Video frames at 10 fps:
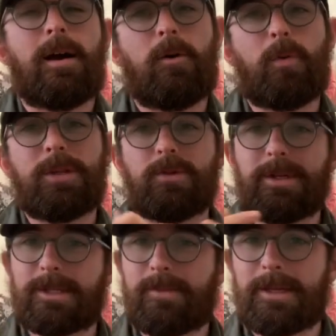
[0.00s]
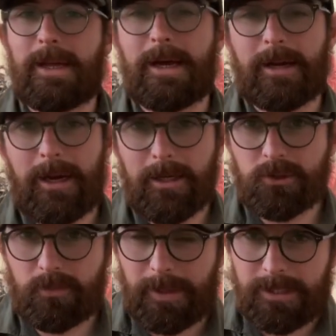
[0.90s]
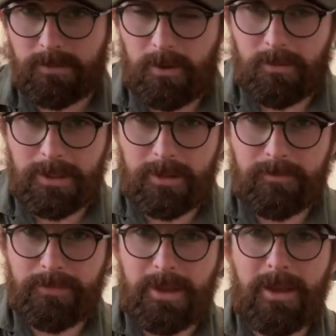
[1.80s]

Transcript: we're doing something at 100 beats per minute